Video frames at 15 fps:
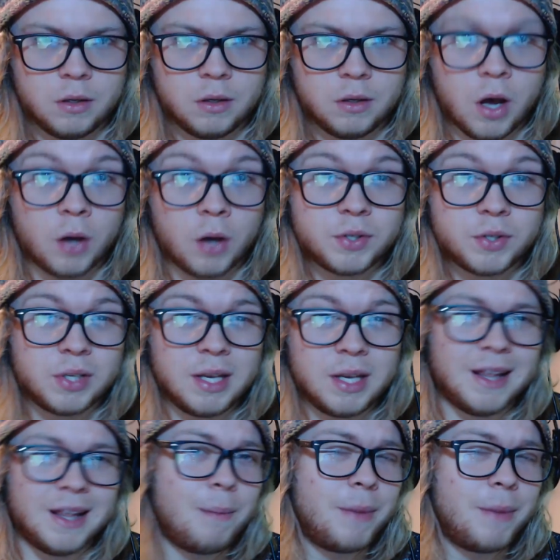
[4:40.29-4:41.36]
Honestly,
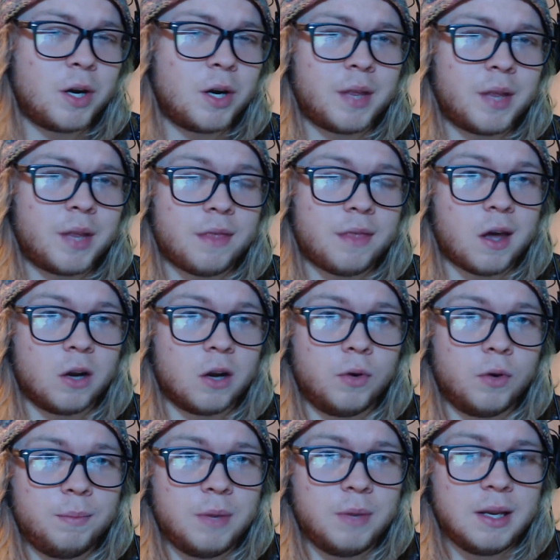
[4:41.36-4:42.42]
a lot better than I thought it
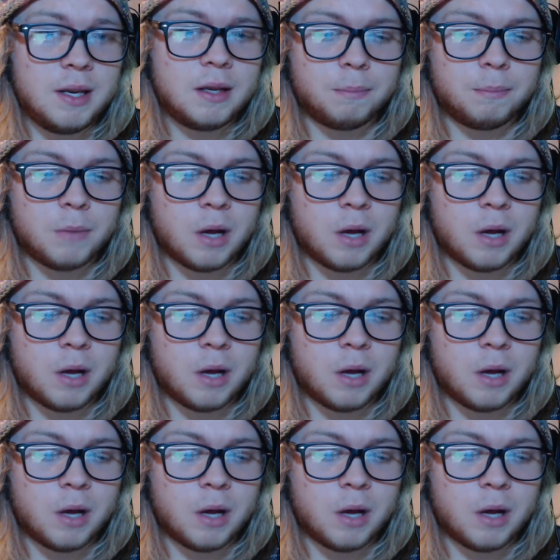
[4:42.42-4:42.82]
would be.